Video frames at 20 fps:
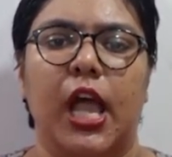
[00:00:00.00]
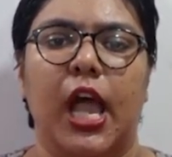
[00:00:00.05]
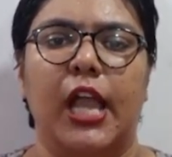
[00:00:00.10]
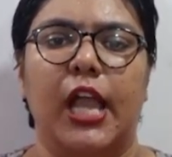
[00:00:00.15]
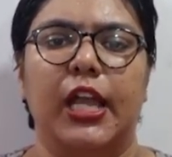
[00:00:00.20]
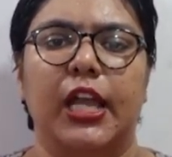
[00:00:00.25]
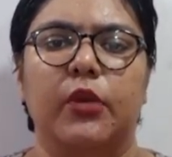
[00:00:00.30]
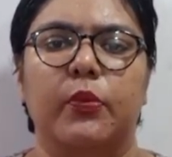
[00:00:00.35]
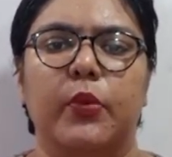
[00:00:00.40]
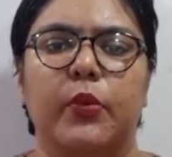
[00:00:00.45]

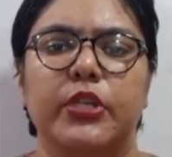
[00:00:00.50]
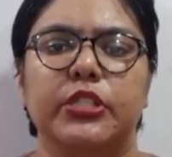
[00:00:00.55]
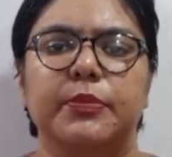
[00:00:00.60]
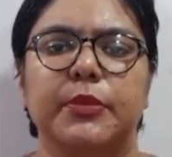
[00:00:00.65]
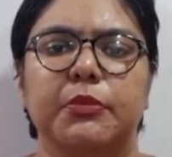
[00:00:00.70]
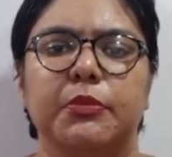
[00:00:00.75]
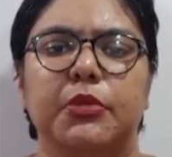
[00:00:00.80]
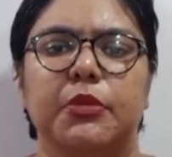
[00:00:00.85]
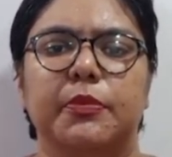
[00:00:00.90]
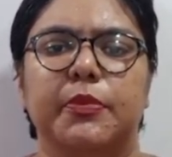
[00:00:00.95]
An
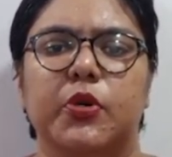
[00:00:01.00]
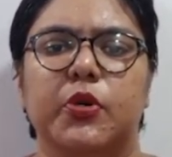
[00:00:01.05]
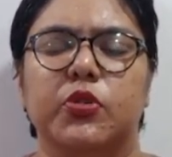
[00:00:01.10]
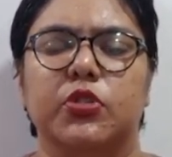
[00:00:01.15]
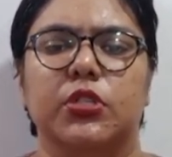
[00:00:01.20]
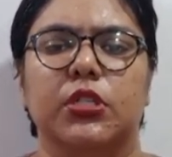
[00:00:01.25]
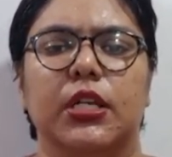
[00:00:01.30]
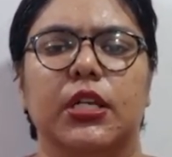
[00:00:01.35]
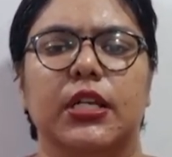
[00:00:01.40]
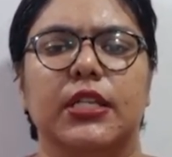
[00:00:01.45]
investment
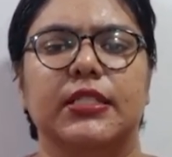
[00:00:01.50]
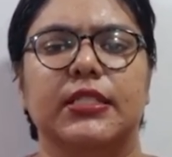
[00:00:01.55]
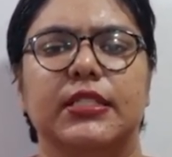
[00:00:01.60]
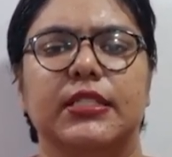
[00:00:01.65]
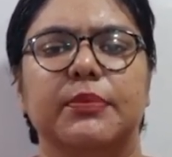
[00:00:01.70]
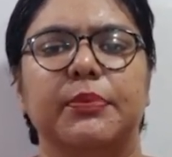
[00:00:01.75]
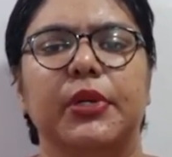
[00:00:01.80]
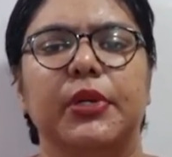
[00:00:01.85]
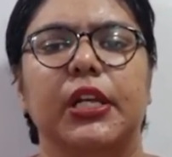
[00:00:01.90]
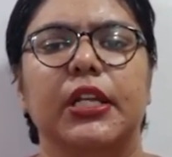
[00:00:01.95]
proposal is
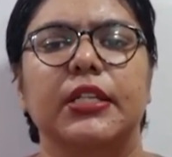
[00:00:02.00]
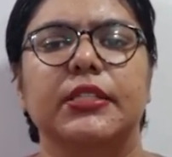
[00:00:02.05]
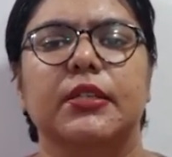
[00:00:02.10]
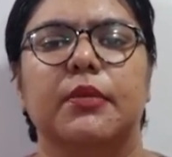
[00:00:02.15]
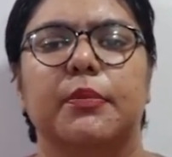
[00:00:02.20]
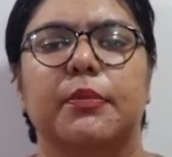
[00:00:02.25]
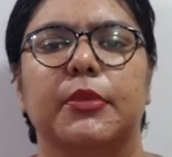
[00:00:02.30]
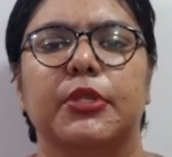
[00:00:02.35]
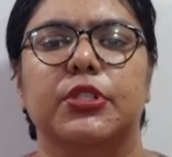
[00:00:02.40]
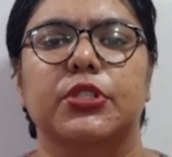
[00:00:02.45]
typically
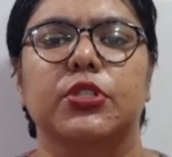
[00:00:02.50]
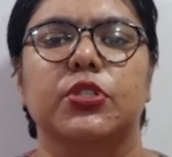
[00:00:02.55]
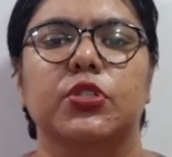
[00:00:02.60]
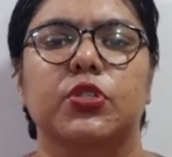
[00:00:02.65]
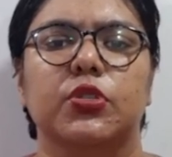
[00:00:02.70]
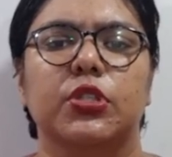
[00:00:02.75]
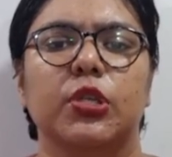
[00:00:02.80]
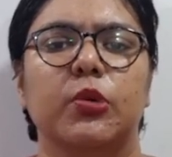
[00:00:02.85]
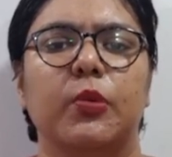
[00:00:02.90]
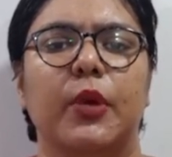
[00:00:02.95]
submitted
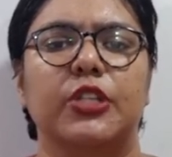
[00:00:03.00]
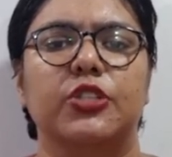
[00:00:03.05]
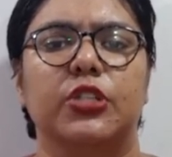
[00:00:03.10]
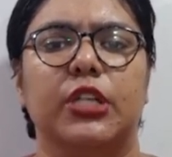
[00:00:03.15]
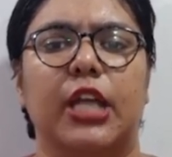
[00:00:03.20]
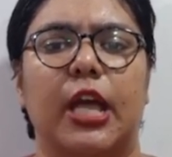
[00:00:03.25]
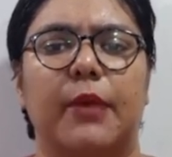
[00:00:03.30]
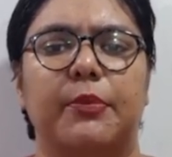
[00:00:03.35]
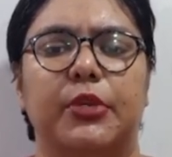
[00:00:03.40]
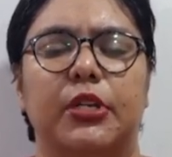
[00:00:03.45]
to the
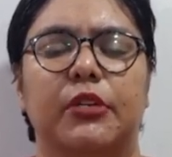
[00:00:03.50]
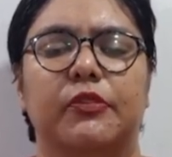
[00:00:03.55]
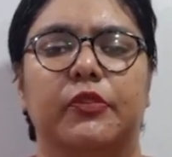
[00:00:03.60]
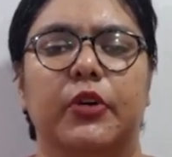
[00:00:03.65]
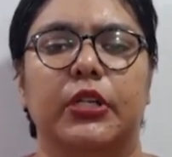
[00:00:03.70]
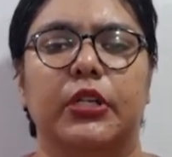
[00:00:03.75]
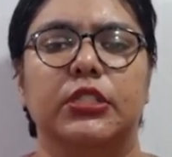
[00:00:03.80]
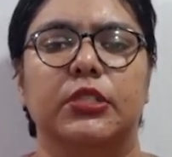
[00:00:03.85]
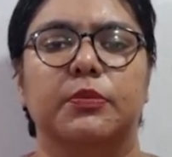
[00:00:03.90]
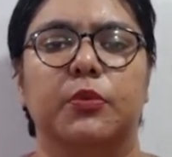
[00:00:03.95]
venture capital
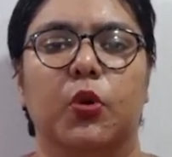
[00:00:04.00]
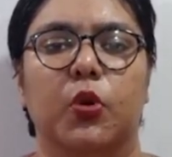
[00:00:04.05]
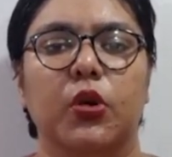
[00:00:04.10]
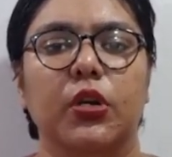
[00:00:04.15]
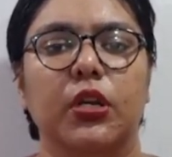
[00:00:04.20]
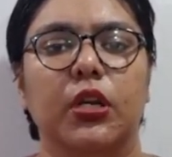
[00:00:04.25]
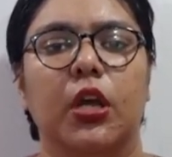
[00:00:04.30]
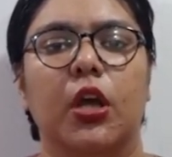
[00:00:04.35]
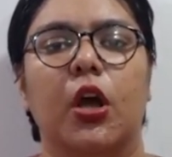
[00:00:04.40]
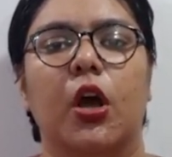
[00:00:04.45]
fund's
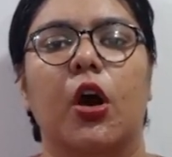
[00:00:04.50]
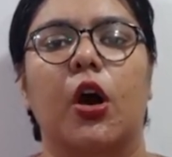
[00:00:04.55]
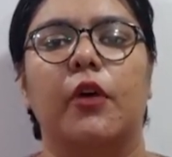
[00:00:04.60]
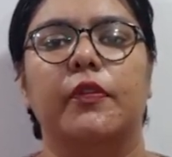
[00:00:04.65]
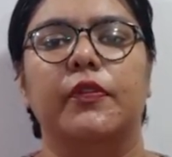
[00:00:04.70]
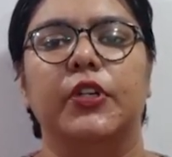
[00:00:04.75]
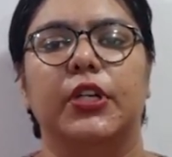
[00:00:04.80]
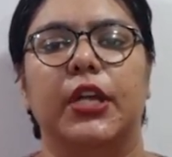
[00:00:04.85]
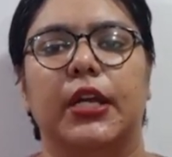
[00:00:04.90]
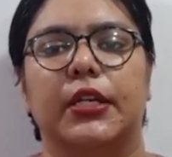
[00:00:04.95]
board
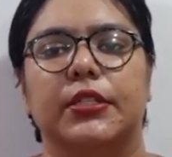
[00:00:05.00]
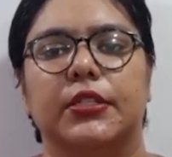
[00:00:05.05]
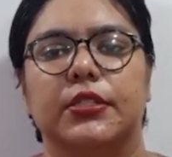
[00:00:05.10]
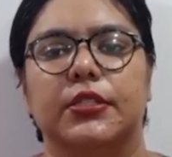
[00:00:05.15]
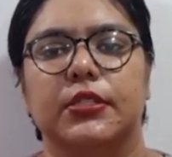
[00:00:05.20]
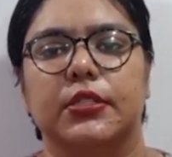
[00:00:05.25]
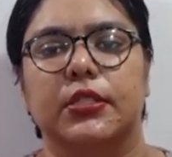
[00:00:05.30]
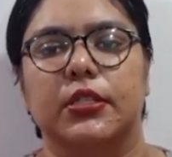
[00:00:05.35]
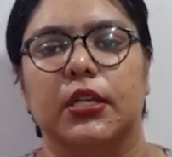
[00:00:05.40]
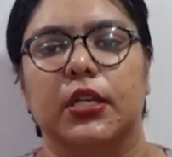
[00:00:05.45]
of
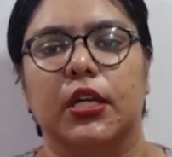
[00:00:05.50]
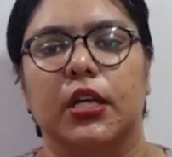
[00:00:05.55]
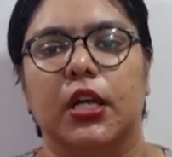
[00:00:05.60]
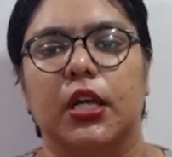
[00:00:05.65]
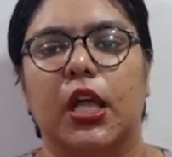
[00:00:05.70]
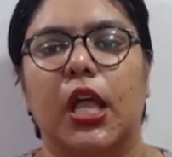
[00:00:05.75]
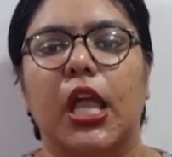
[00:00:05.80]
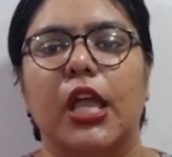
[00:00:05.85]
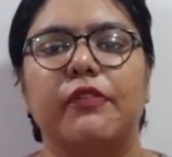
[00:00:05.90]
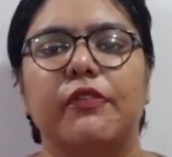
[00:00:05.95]

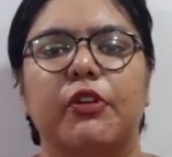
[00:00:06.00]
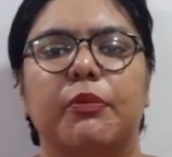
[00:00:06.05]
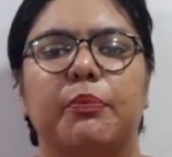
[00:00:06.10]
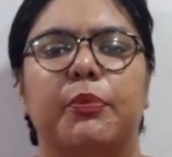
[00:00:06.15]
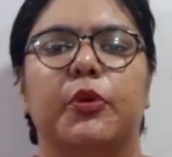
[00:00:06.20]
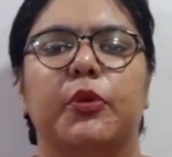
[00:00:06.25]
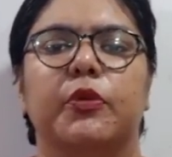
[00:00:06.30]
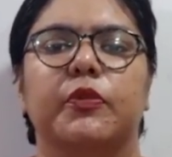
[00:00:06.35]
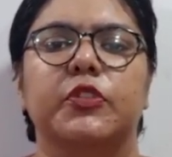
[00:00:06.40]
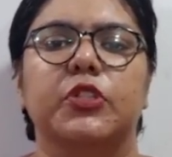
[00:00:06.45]
directors. If
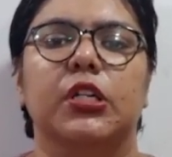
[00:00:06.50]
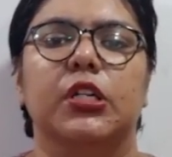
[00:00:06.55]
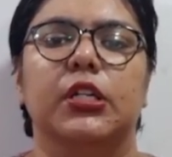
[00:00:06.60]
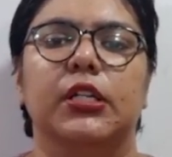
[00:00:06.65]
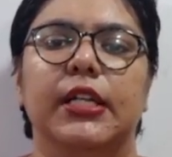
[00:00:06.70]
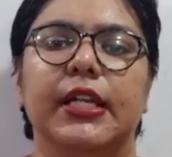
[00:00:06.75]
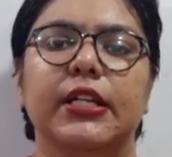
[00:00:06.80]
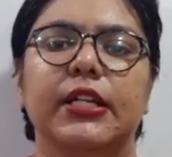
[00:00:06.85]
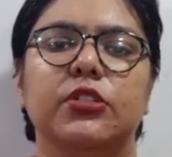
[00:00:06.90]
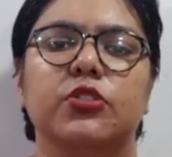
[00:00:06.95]
approved,
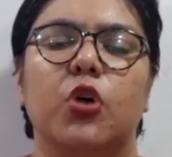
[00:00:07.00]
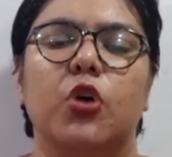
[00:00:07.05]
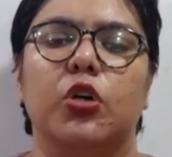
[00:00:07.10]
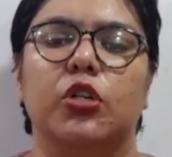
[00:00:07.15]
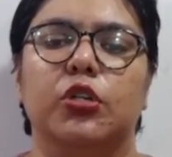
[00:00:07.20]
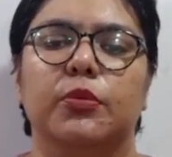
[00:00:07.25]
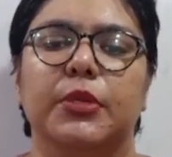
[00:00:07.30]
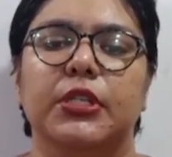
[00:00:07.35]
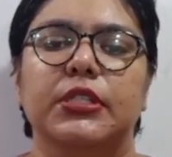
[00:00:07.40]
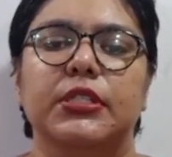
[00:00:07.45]
legal
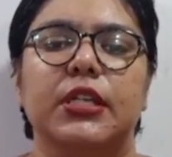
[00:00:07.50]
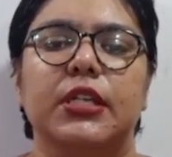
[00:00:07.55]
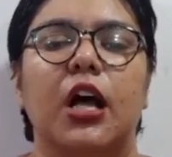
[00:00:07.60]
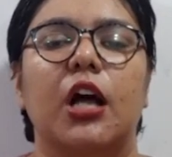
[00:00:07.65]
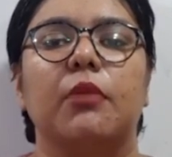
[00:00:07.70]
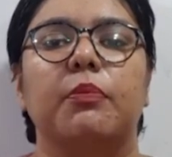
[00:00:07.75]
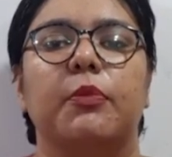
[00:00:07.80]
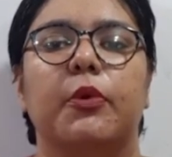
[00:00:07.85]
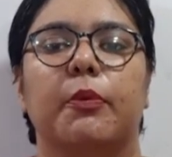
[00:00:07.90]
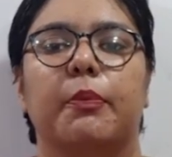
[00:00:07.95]
documents
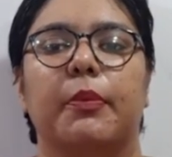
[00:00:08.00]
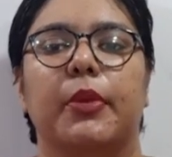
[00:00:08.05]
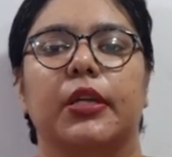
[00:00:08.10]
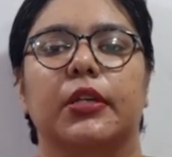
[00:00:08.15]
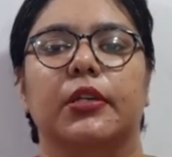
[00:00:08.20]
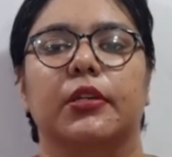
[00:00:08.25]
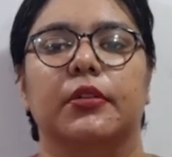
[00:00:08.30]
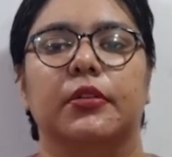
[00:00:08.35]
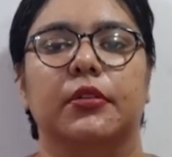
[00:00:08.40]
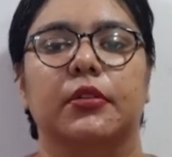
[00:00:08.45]
are
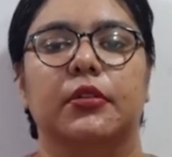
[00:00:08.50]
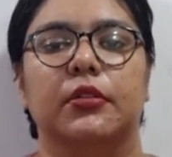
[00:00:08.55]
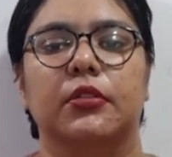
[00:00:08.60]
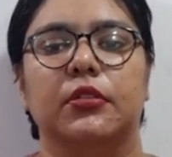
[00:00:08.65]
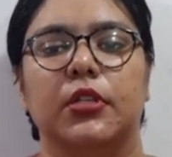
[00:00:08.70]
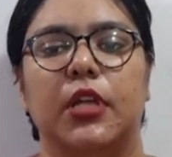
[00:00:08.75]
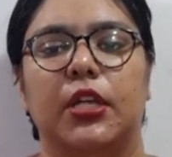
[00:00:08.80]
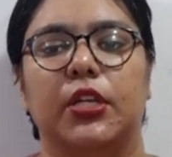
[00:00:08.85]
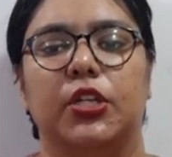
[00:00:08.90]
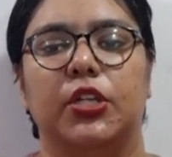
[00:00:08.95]
prepared.
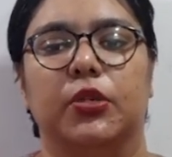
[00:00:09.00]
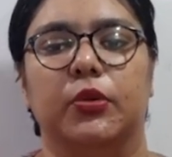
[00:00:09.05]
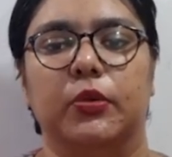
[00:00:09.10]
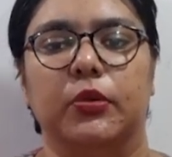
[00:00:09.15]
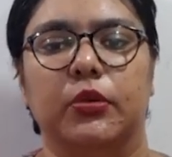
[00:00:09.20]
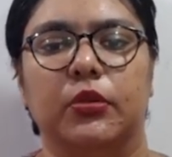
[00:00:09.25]
Thank you.